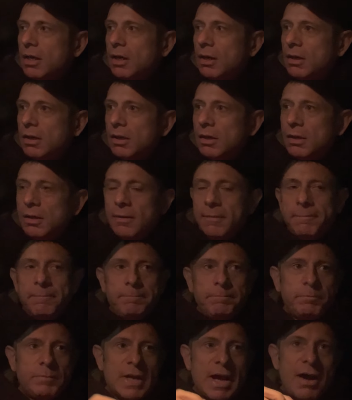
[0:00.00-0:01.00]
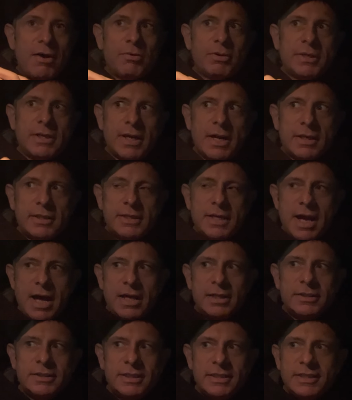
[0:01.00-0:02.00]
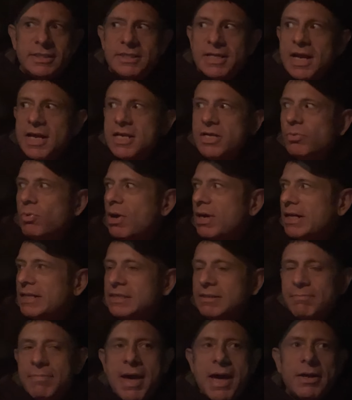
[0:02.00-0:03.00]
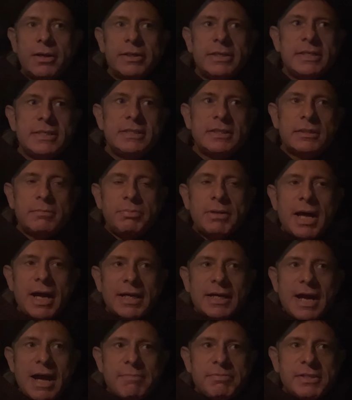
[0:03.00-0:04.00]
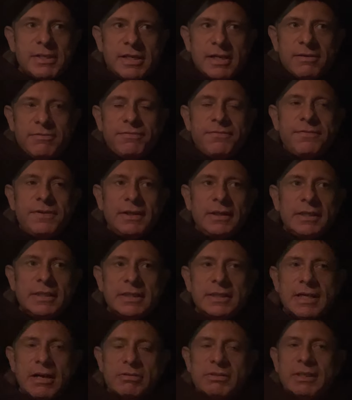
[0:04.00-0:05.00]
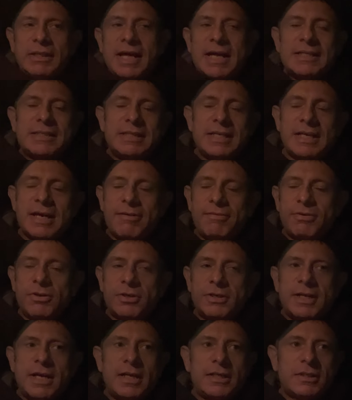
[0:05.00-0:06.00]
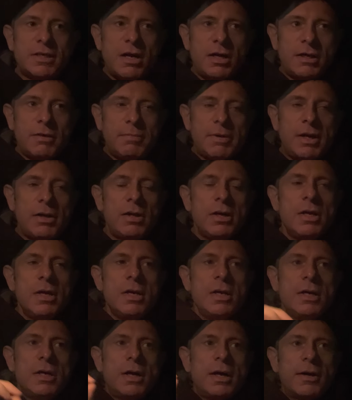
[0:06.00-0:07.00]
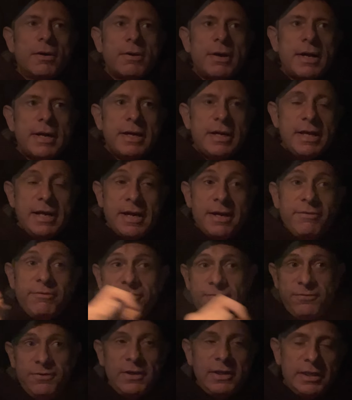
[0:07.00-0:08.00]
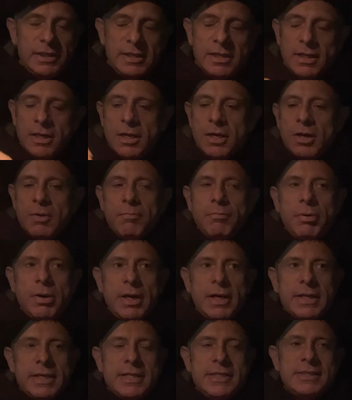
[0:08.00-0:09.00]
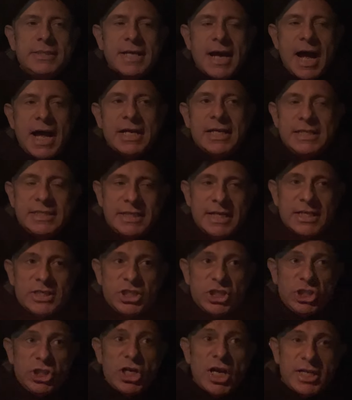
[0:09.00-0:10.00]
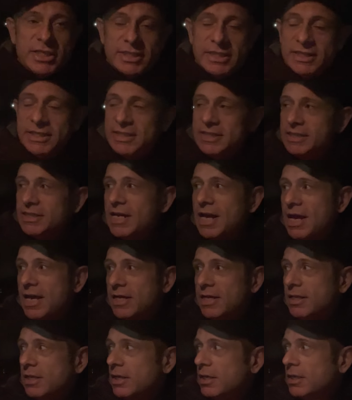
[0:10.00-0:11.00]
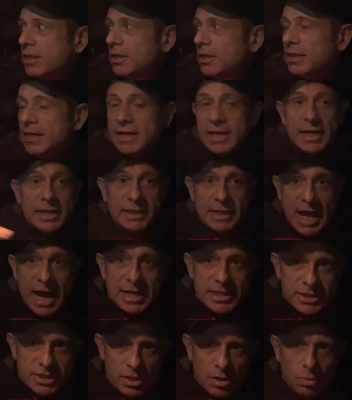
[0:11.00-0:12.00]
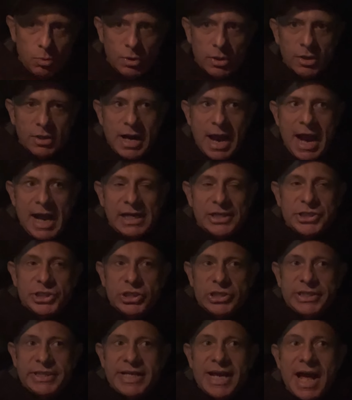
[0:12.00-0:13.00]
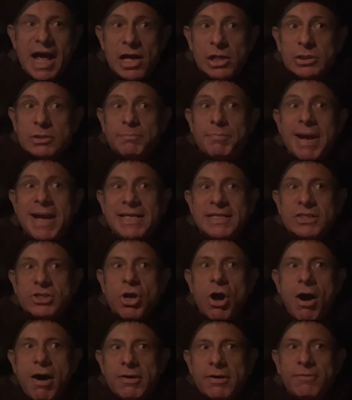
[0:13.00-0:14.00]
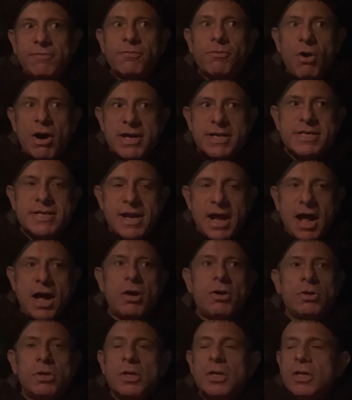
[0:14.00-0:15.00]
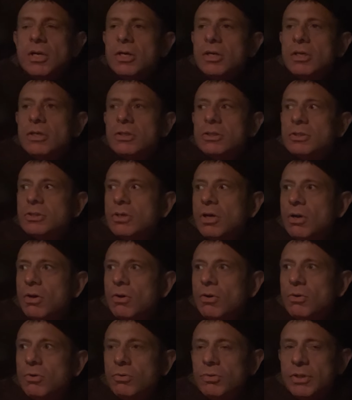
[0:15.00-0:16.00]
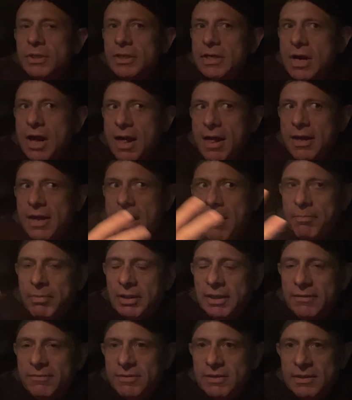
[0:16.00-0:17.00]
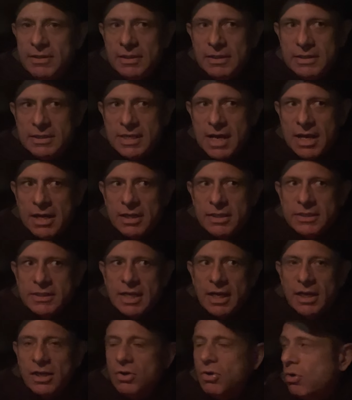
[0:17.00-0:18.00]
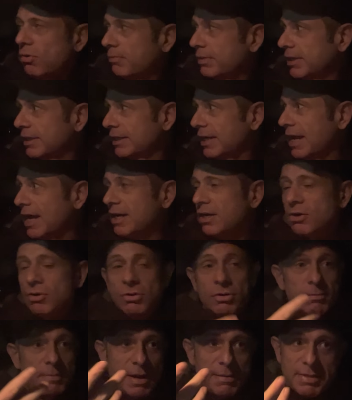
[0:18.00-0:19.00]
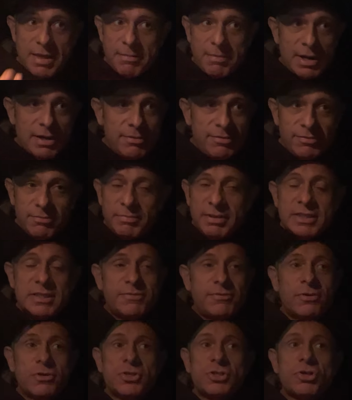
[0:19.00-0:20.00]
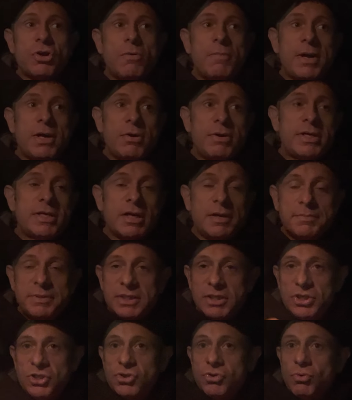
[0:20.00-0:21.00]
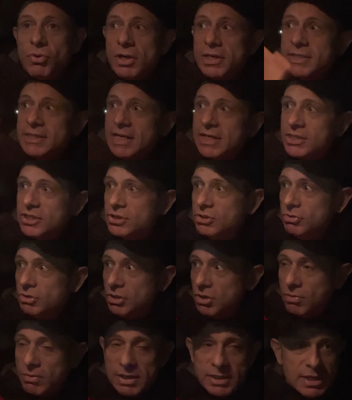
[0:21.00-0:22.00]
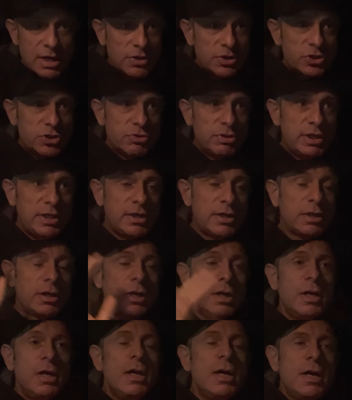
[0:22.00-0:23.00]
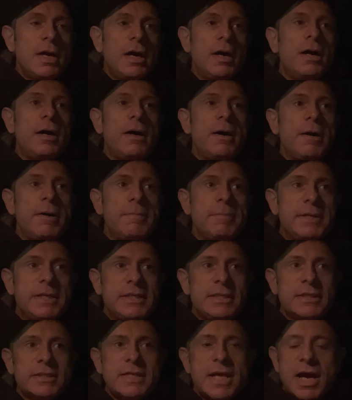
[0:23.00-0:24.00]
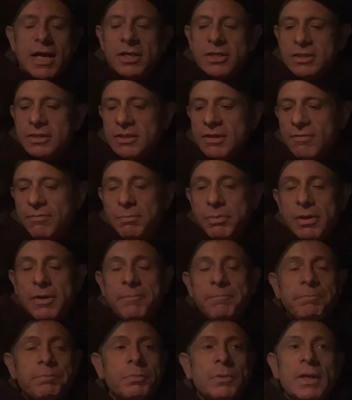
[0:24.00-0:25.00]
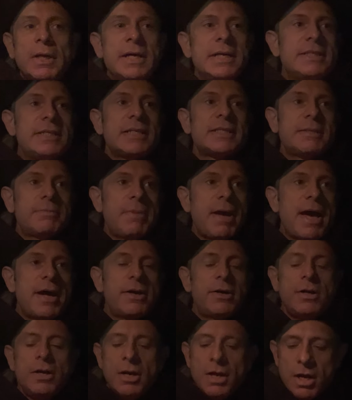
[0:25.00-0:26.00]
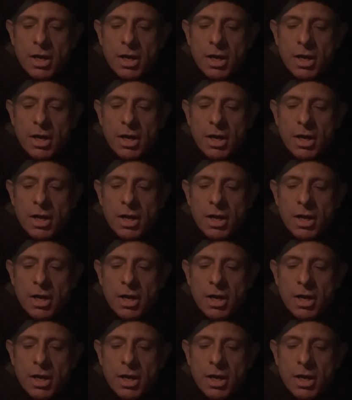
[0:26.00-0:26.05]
Now, Cal did say he wanted to battle Easy the Block Captain in Philly. That was the last thing I've heard Cal talk about. All right, in Philly. But he gets Chess instead in Atlanta, where actually Cal's based out of right now. So I believe he's got a second home in Atlanta, or maybe that might even be his first home. I know he comes to Detroit. He's got a studio right down the street here, and he does that good stuff. But it doesn't matter.